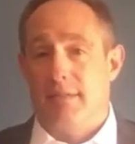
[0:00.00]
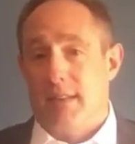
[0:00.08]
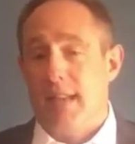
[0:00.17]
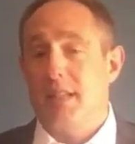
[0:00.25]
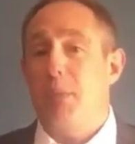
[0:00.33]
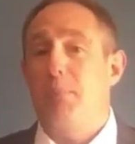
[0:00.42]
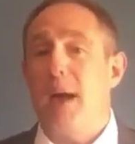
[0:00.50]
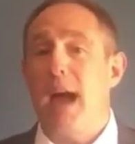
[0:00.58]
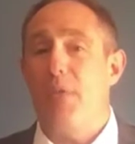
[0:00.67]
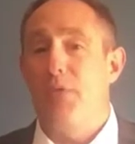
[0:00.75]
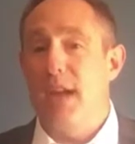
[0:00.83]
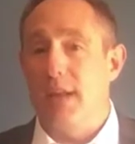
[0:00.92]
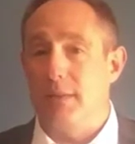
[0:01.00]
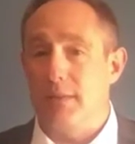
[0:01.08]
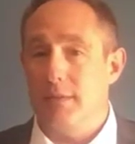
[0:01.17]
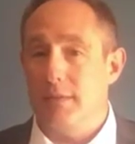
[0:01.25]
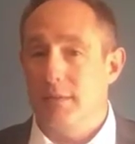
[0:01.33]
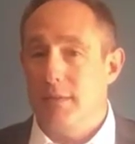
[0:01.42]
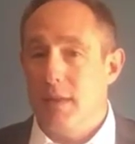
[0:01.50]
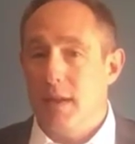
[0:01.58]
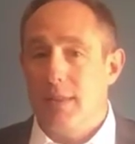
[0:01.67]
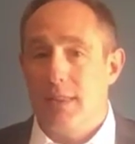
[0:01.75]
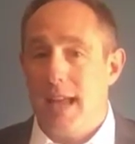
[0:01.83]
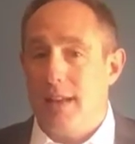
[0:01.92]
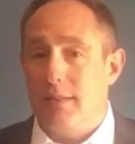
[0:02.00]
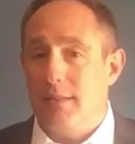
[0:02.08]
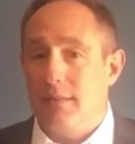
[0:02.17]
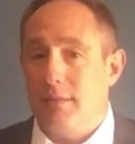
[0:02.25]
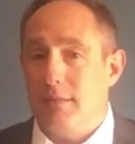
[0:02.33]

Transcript: That's a bad thing, that